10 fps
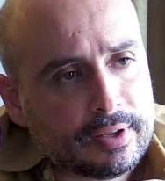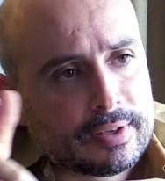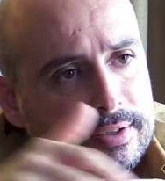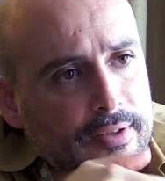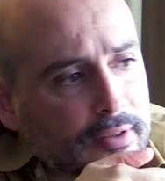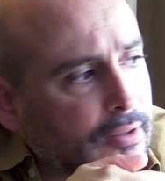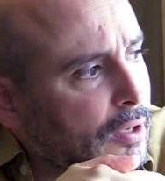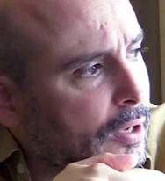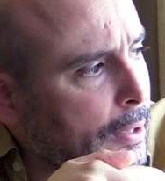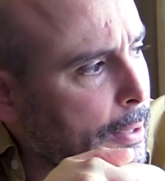this.
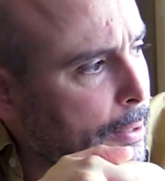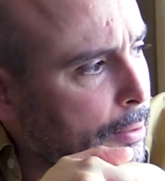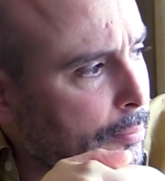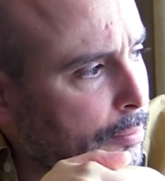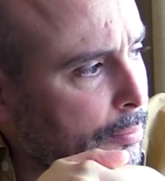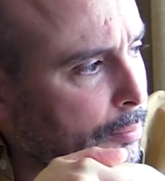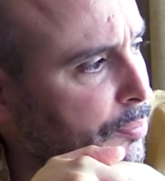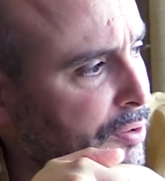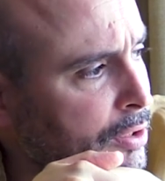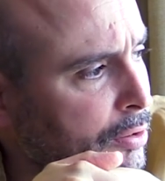And
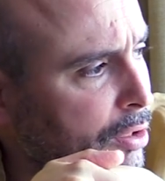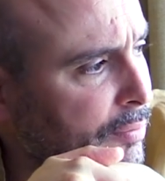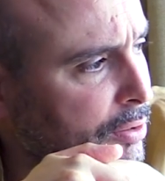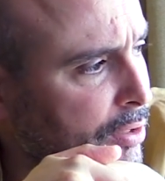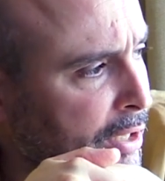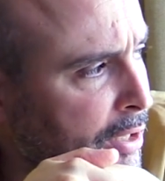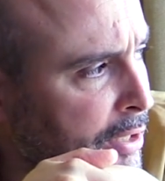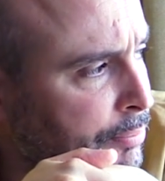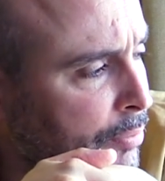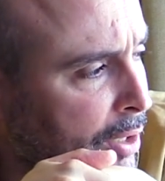but no, I mean,
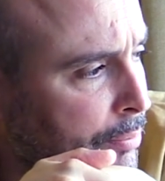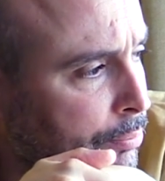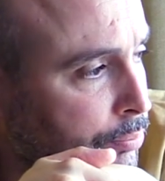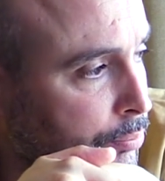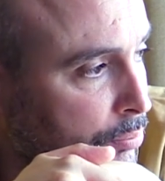I